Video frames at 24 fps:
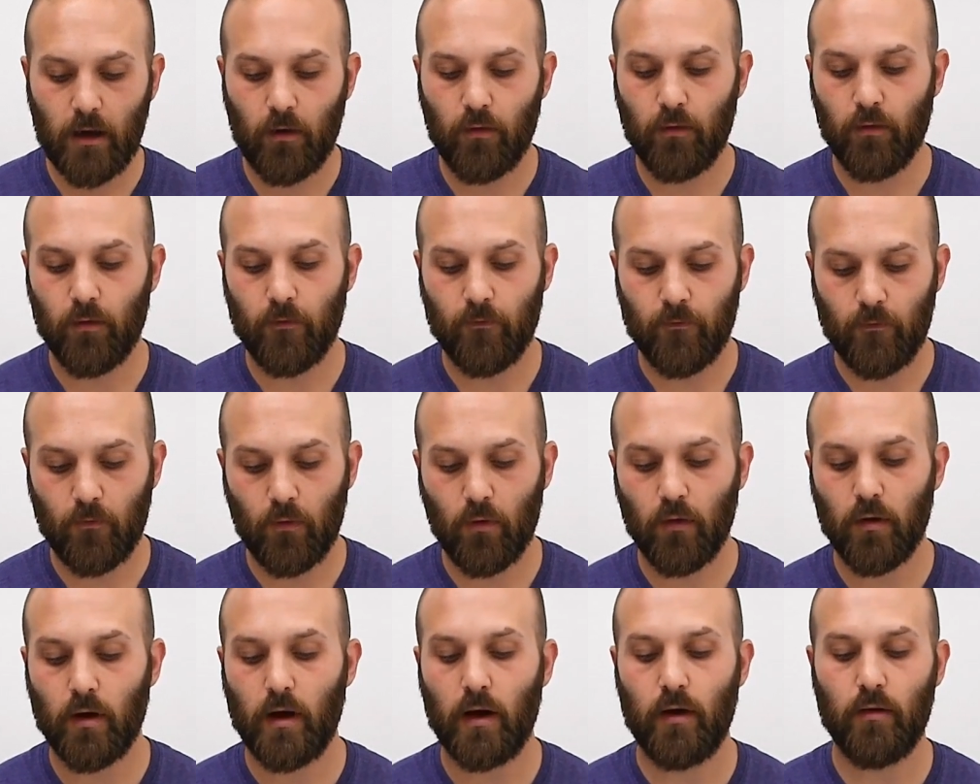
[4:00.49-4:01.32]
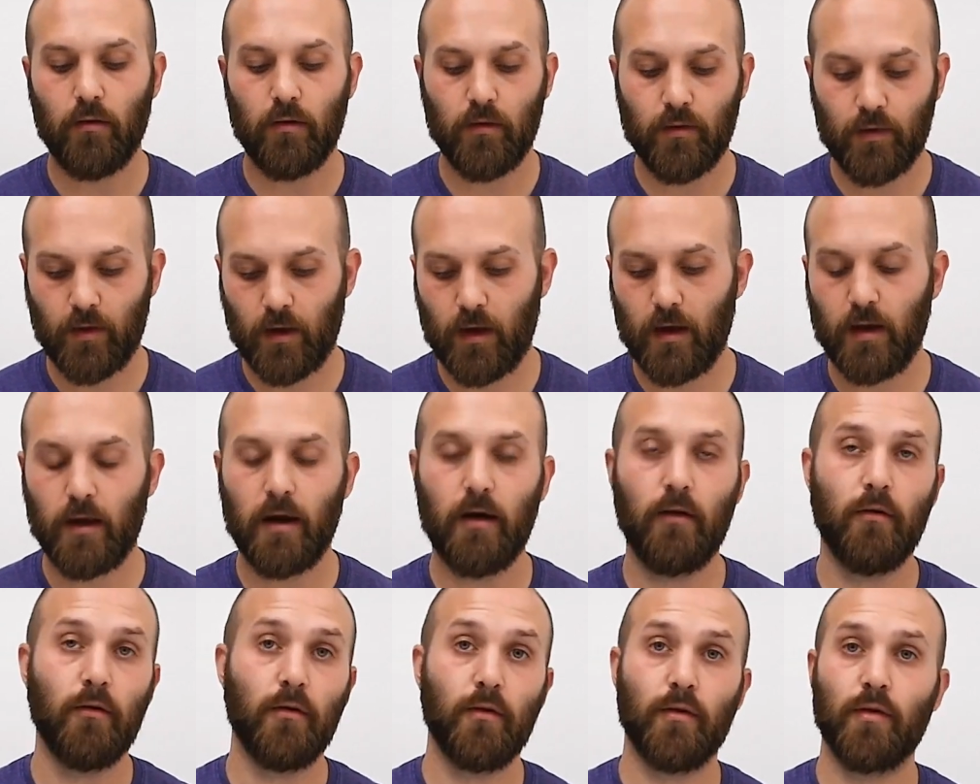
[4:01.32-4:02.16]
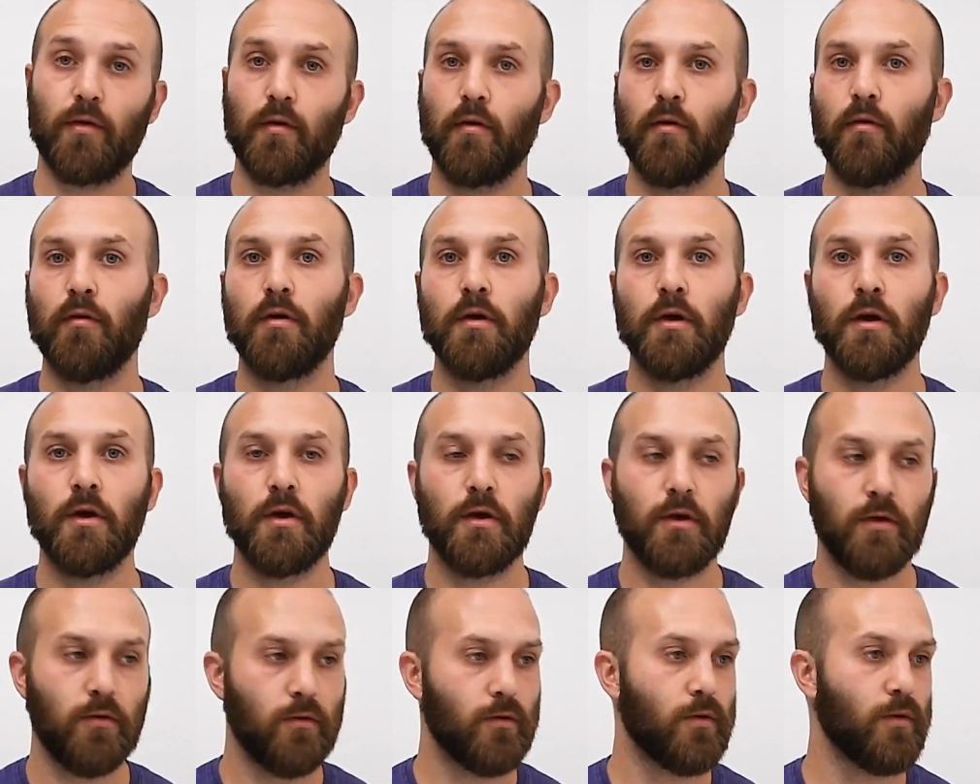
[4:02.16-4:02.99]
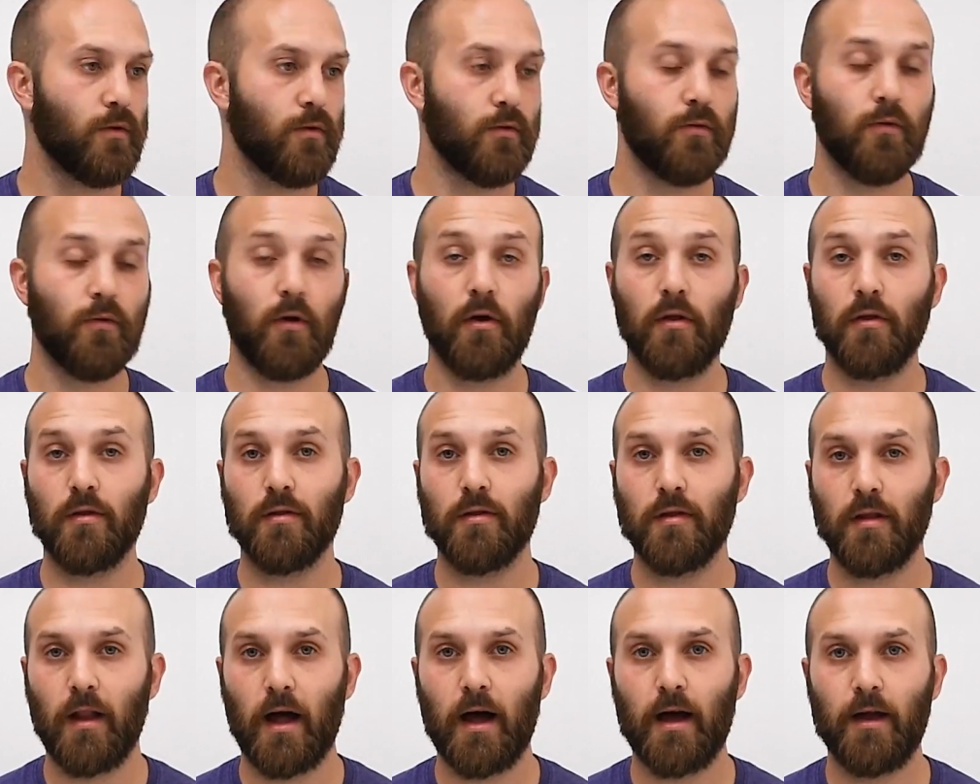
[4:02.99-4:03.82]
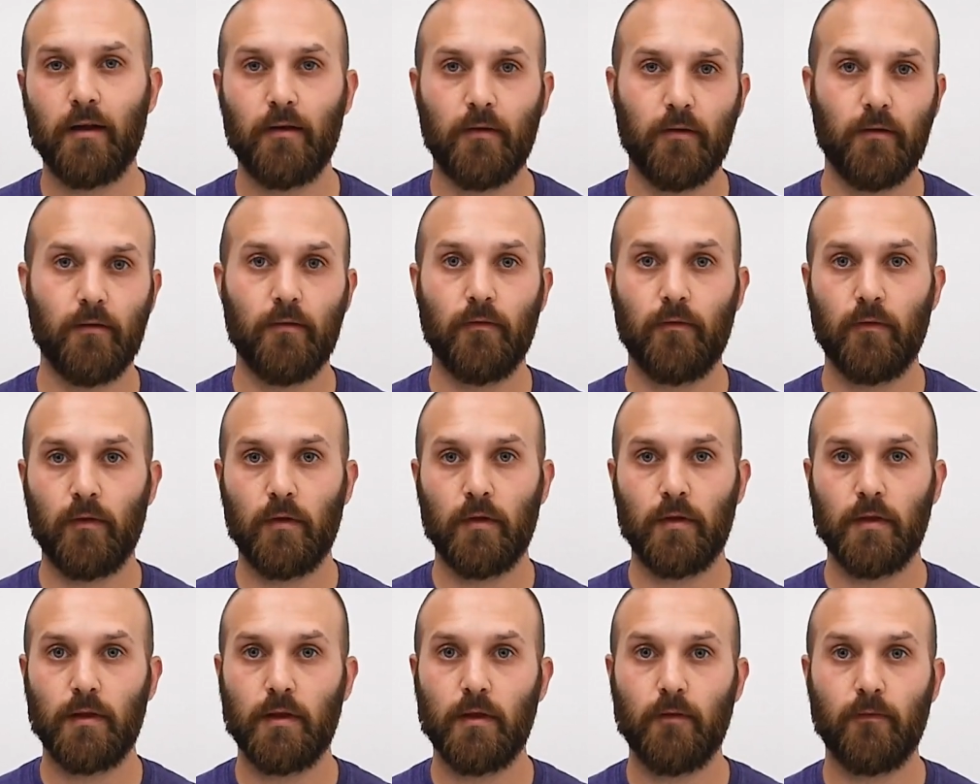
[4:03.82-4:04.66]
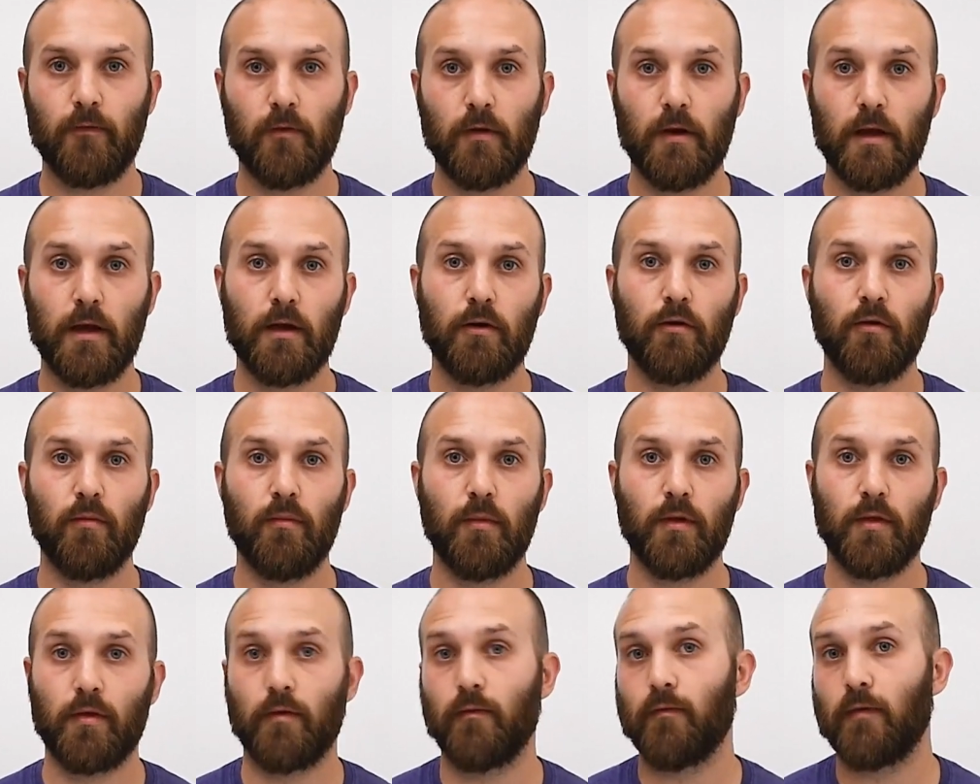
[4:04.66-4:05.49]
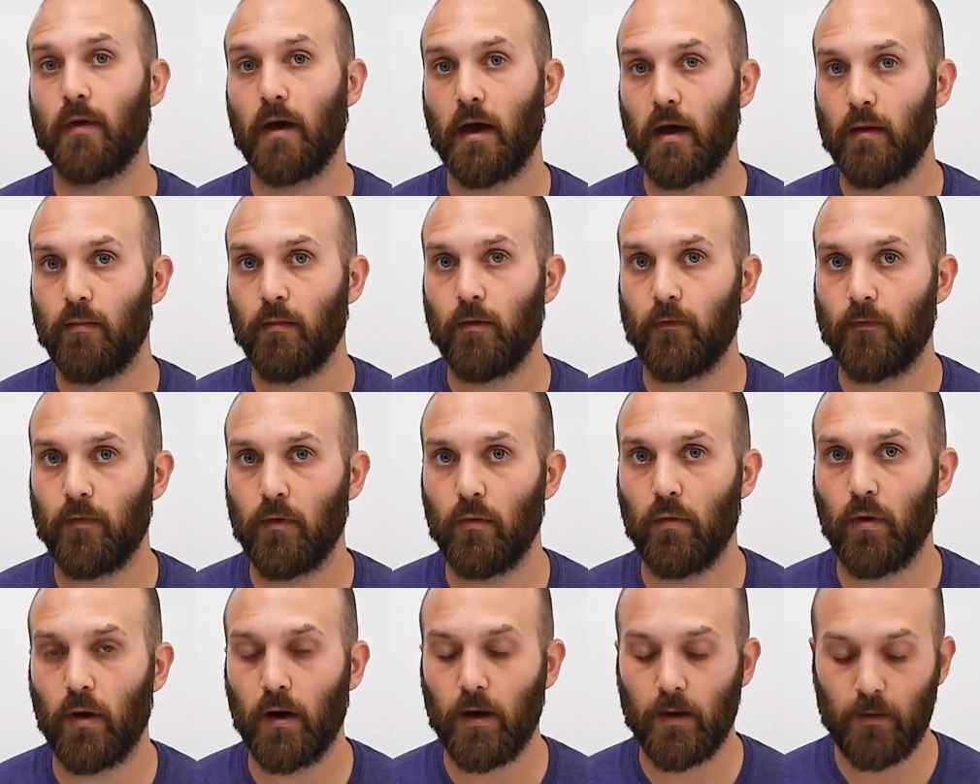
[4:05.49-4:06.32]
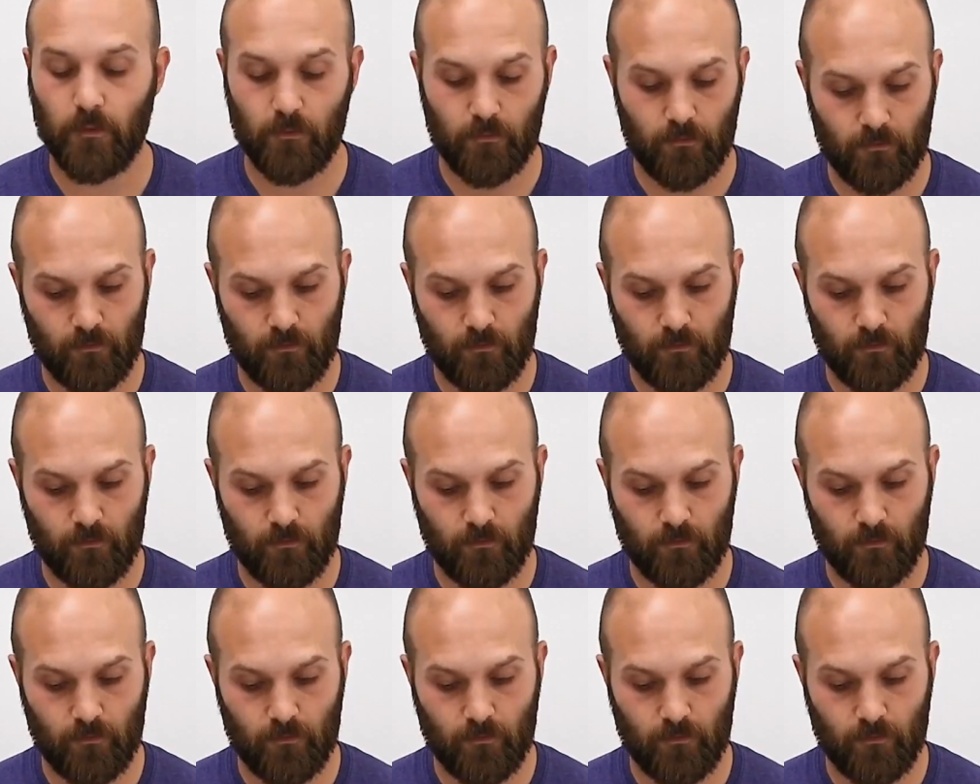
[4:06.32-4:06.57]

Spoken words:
hour, 4 hours, 8 hours. So you can do a lot of different increments of time if you want.